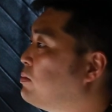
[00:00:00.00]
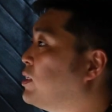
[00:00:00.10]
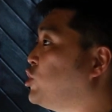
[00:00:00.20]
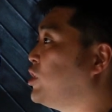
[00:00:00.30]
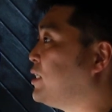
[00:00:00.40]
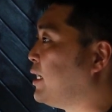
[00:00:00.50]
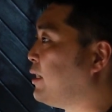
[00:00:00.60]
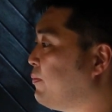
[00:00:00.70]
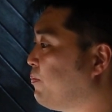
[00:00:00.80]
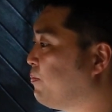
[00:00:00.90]
of the
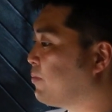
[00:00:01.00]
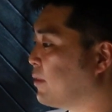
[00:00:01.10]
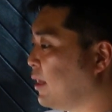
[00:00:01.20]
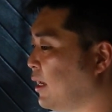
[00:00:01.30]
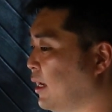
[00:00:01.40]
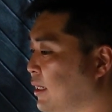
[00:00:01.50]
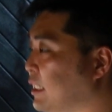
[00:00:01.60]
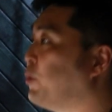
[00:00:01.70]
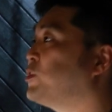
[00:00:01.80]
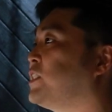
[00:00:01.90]
chicken and
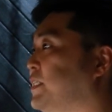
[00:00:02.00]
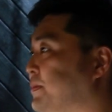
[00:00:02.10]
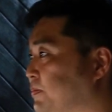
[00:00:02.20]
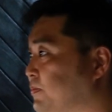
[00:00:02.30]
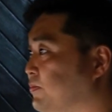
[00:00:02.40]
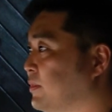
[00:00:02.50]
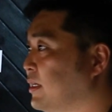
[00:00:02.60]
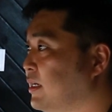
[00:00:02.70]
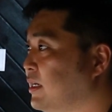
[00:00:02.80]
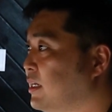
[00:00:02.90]
niboshi.
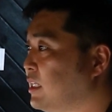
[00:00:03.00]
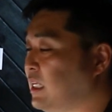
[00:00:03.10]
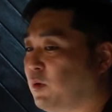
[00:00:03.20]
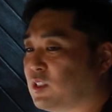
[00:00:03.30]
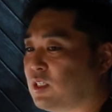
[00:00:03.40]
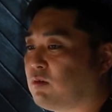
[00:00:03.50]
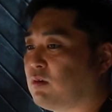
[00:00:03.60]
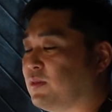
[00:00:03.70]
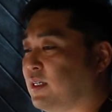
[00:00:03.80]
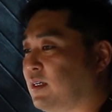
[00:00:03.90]
Niboshi
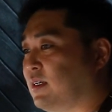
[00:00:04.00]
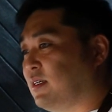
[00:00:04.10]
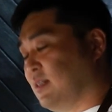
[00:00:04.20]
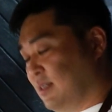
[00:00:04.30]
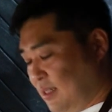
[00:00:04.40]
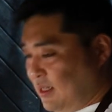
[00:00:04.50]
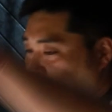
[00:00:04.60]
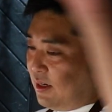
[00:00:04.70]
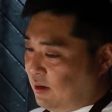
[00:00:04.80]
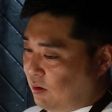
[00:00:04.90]
from
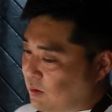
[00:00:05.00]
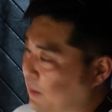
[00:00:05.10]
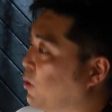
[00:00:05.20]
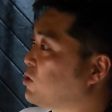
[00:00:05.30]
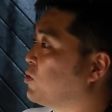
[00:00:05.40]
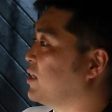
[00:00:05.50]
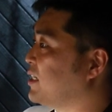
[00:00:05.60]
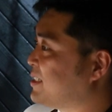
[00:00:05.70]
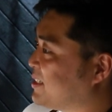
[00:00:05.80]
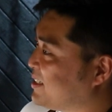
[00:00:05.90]
the
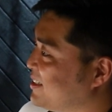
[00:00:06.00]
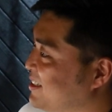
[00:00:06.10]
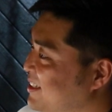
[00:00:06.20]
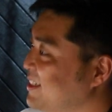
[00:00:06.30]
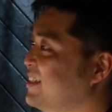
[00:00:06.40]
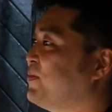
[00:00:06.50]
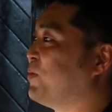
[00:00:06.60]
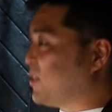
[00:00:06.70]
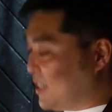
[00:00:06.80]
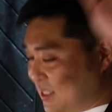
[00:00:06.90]
Portuguese,
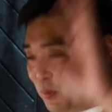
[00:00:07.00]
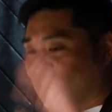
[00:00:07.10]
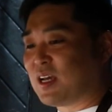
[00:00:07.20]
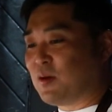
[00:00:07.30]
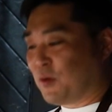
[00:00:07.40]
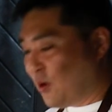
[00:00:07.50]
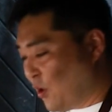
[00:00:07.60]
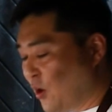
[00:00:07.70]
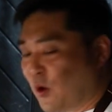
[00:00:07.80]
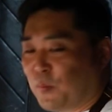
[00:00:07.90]
Portugal
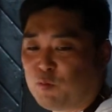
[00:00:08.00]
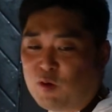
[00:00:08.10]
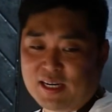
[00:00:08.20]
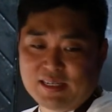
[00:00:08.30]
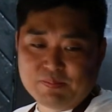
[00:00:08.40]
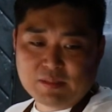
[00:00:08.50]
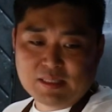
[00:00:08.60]
Europe one.